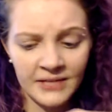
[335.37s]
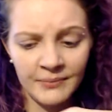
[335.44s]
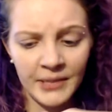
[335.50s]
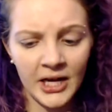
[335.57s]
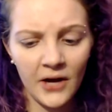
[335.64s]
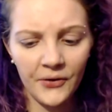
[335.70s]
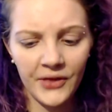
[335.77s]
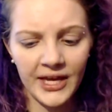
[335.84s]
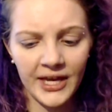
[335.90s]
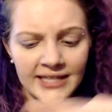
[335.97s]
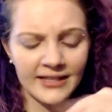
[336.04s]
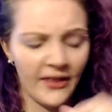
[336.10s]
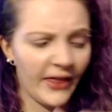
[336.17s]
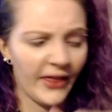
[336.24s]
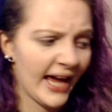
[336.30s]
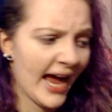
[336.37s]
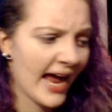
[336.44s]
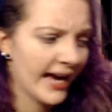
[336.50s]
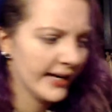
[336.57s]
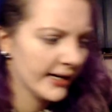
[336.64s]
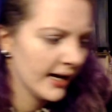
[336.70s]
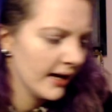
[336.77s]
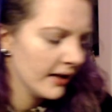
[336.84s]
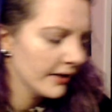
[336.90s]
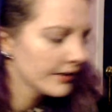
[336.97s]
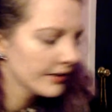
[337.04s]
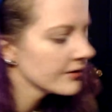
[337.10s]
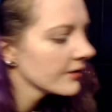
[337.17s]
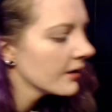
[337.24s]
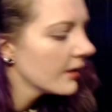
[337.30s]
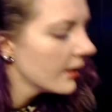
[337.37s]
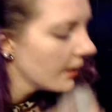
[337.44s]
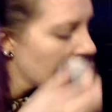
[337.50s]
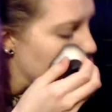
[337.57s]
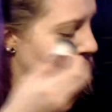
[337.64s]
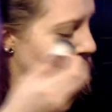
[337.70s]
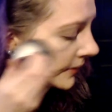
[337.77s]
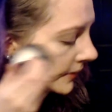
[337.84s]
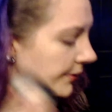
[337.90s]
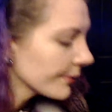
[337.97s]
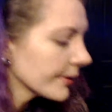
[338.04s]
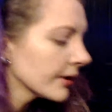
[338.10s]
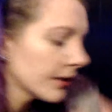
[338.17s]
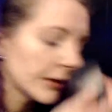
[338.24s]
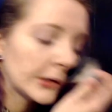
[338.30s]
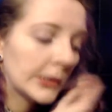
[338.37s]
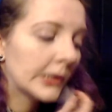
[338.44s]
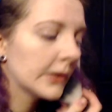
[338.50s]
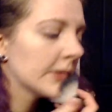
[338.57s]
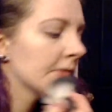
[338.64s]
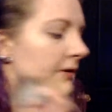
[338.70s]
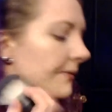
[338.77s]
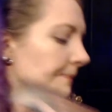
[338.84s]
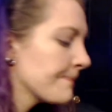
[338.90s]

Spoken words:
this big old thing is I think $8. It's really good.